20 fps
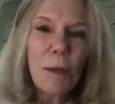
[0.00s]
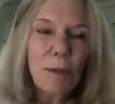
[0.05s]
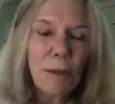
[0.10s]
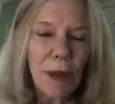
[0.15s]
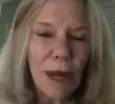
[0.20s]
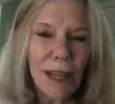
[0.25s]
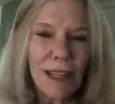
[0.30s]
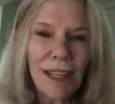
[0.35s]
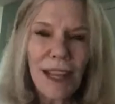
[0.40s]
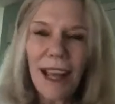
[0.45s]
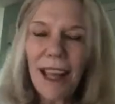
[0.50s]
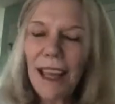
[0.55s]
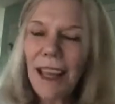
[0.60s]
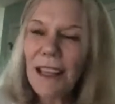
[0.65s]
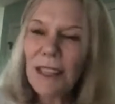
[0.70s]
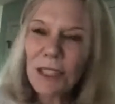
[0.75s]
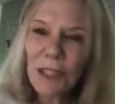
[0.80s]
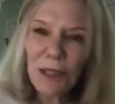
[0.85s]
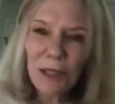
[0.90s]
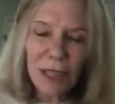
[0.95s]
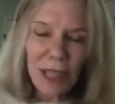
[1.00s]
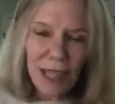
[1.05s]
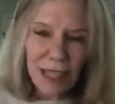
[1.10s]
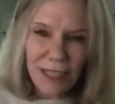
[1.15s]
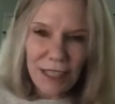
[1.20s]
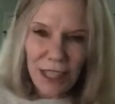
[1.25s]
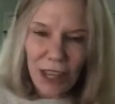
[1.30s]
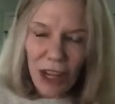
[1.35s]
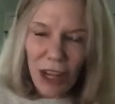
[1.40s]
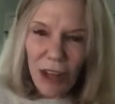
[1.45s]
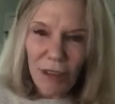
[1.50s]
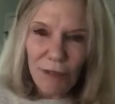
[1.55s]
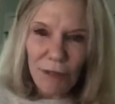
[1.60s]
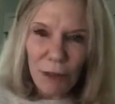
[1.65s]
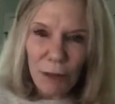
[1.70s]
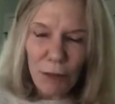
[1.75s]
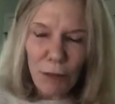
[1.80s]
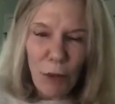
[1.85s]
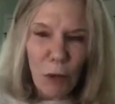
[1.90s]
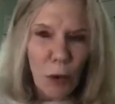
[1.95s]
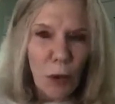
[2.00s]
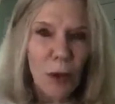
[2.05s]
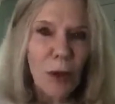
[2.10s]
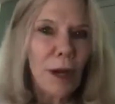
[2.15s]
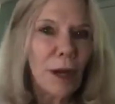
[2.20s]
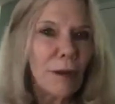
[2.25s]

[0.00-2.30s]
But I also like to offer more